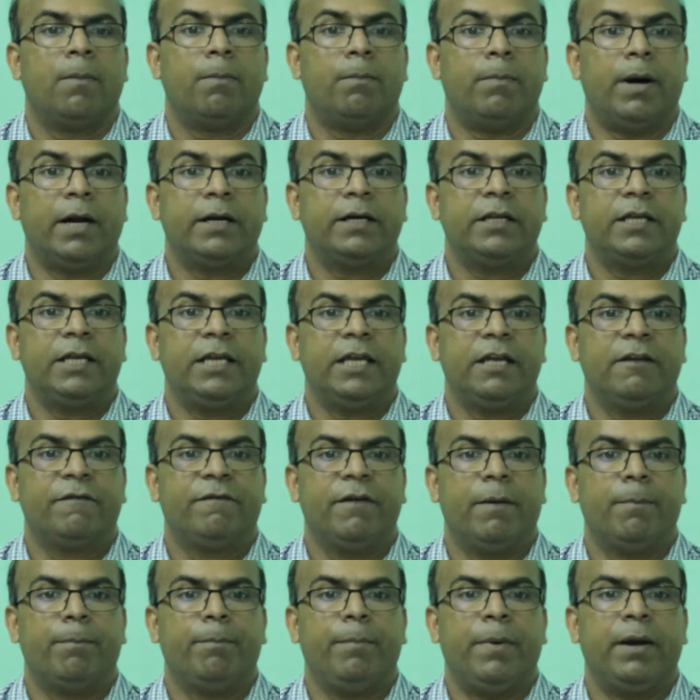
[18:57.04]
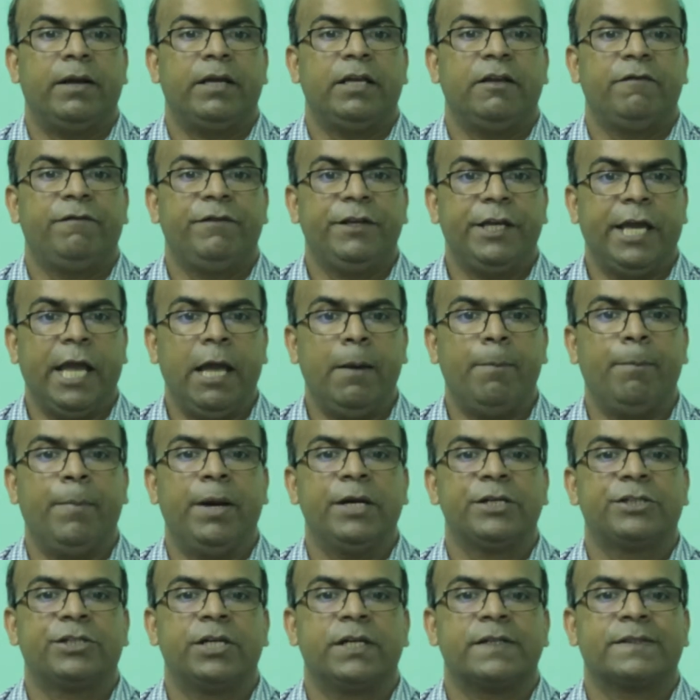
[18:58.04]
But if A
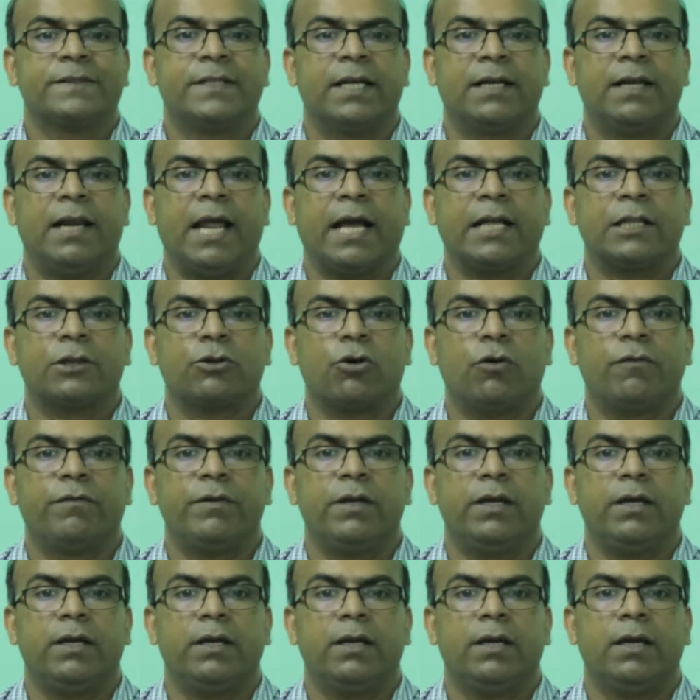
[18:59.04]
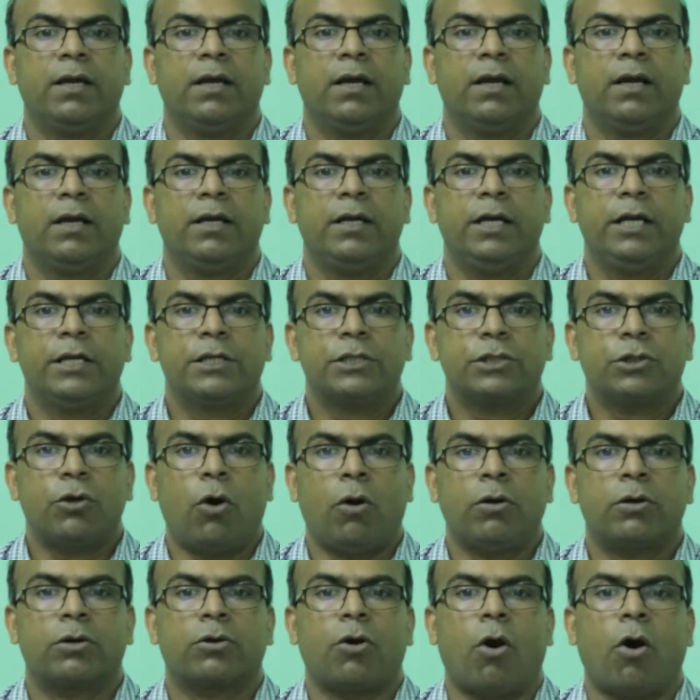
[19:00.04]
measures the length of its
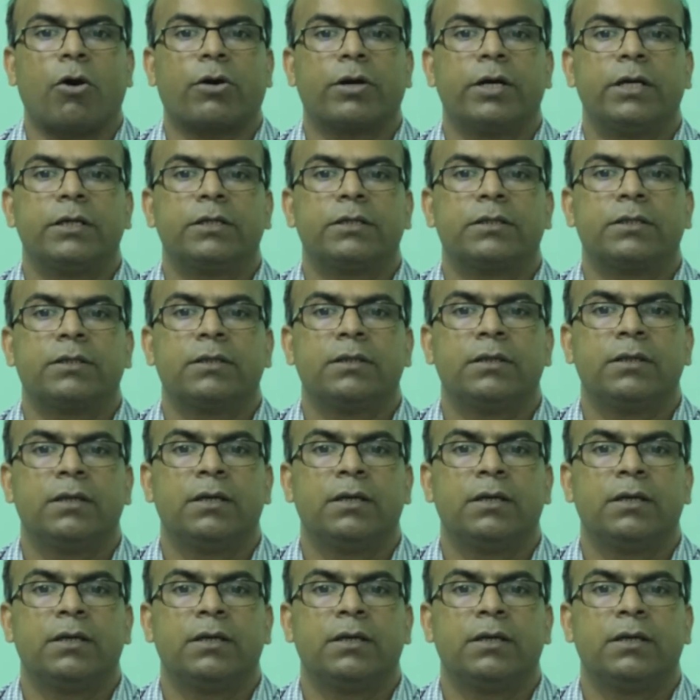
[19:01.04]
own rocket,